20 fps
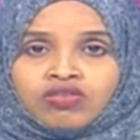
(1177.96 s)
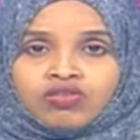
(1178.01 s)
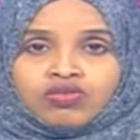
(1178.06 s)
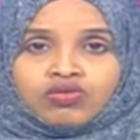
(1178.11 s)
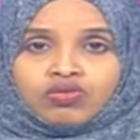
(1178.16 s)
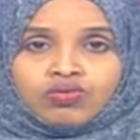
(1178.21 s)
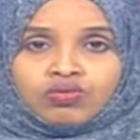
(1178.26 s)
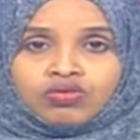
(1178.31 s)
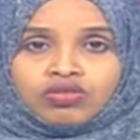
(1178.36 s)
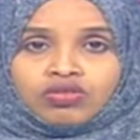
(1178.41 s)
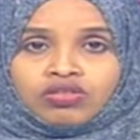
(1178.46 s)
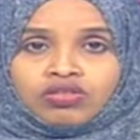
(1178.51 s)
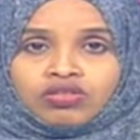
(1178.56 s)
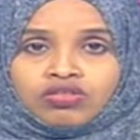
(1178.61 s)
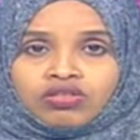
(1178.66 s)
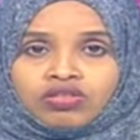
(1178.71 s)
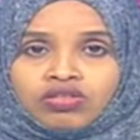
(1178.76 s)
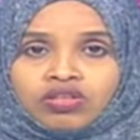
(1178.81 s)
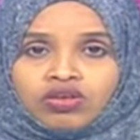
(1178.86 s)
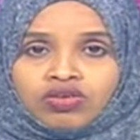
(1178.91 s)
in
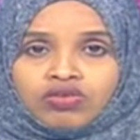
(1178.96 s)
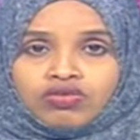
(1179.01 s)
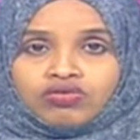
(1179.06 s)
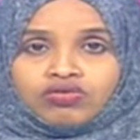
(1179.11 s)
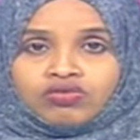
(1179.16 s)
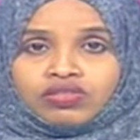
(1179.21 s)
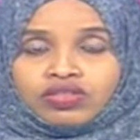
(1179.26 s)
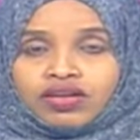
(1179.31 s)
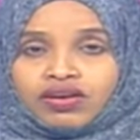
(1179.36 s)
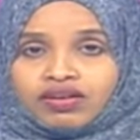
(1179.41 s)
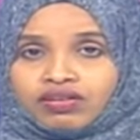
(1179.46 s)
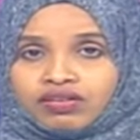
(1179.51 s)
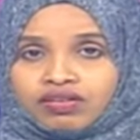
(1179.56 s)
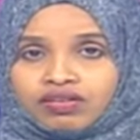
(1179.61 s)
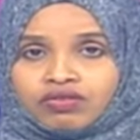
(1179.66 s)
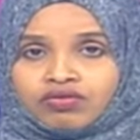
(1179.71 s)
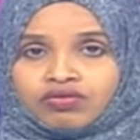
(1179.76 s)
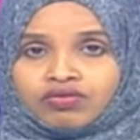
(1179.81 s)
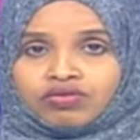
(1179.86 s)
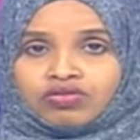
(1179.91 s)
Gothenburg on
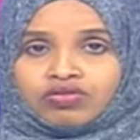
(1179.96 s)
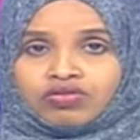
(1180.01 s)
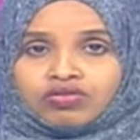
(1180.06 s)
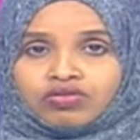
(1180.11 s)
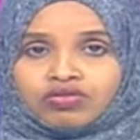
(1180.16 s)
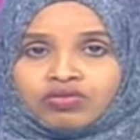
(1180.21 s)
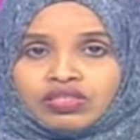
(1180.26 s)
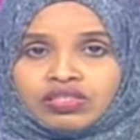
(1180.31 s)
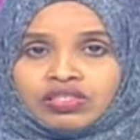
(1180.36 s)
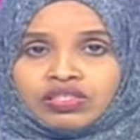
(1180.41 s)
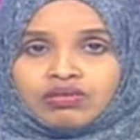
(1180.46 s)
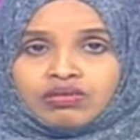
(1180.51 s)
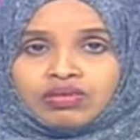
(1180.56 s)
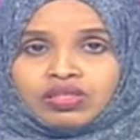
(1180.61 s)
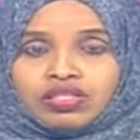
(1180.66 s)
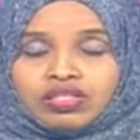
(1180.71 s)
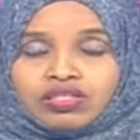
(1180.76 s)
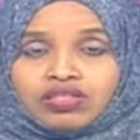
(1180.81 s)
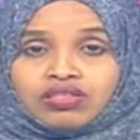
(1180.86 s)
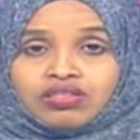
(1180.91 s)
Saturday featured an
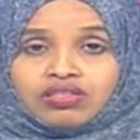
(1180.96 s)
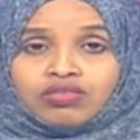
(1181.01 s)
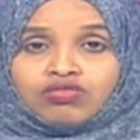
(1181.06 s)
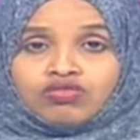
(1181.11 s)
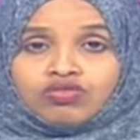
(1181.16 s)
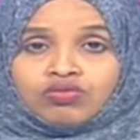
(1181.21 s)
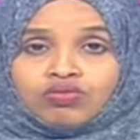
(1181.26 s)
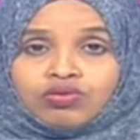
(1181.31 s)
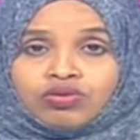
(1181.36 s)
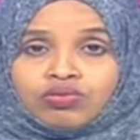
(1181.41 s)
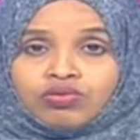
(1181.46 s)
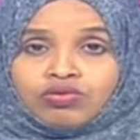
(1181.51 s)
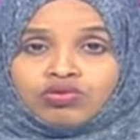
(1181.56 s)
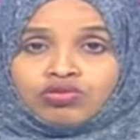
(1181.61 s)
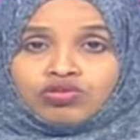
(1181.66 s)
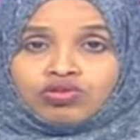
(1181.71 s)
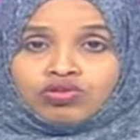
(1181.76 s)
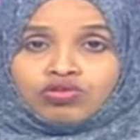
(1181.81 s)
estimated 600 people,